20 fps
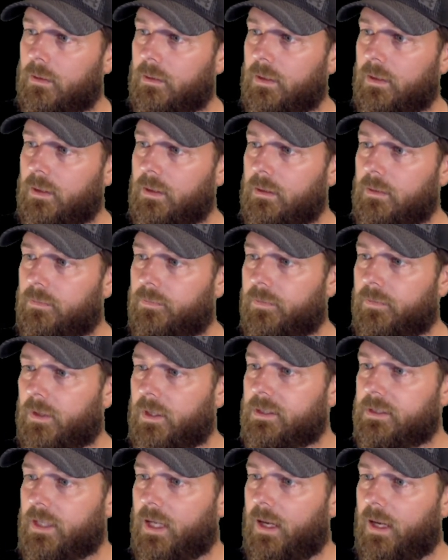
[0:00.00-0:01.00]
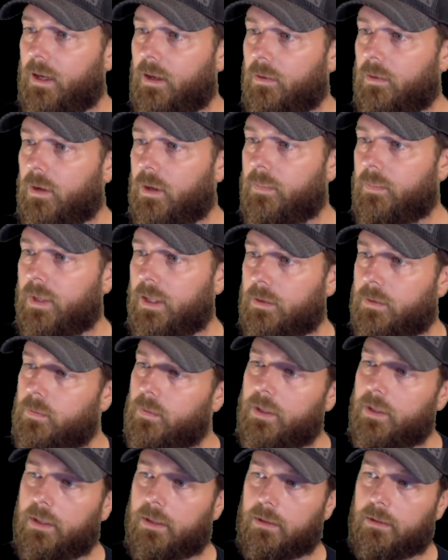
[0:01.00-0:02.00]
The first hour I made
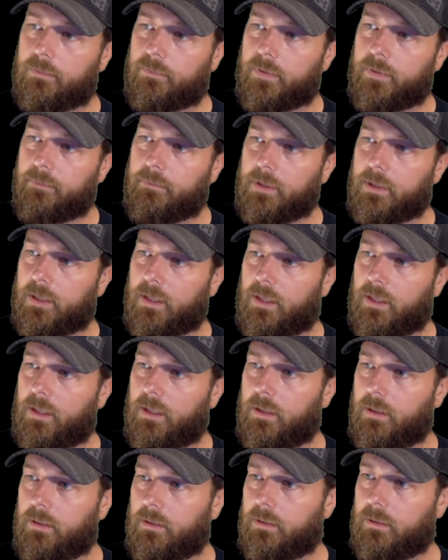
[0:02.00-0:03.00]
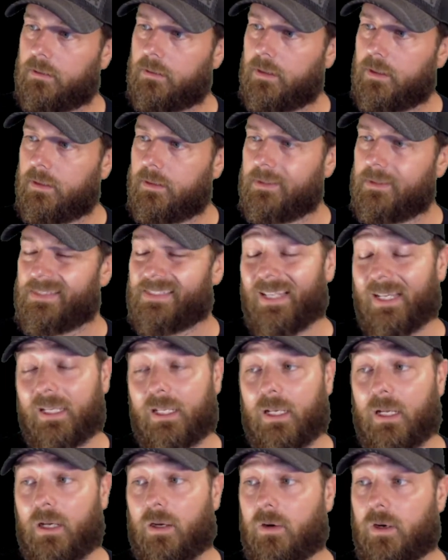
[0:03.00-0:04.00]
350k, and the
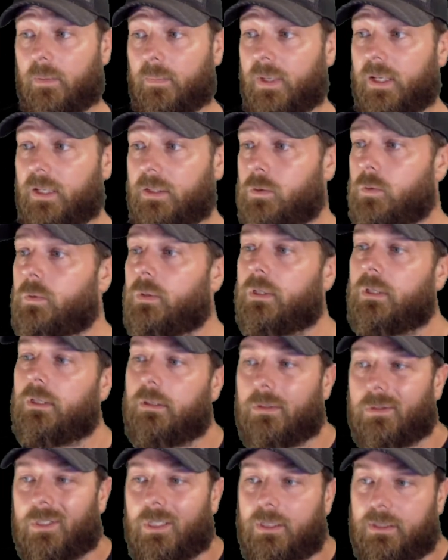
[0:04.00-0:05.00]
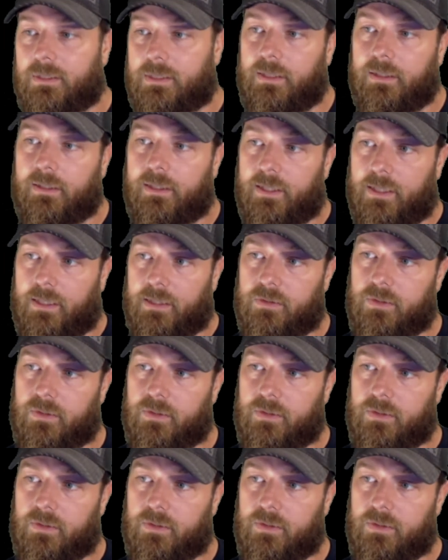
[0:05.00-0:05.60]
second hour I made 213k.